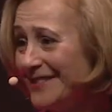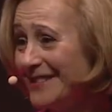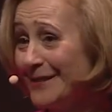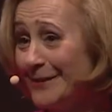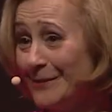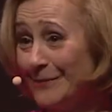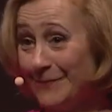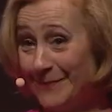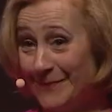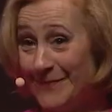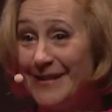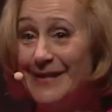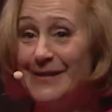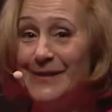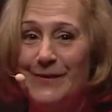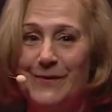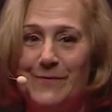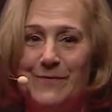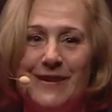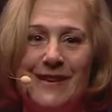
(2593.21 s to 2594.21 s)
was
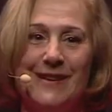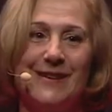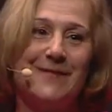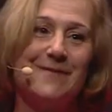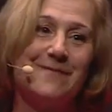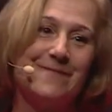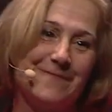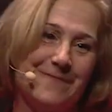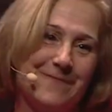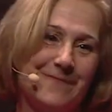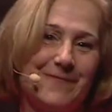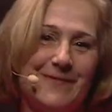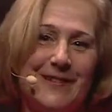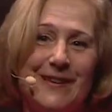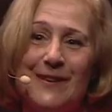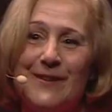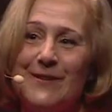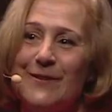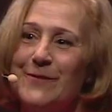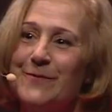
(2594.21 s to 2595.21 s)
nice to be here.
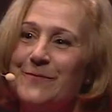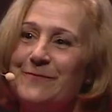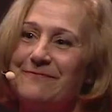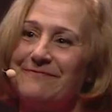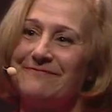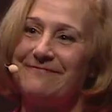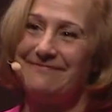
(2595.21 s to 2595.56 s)
Thank you.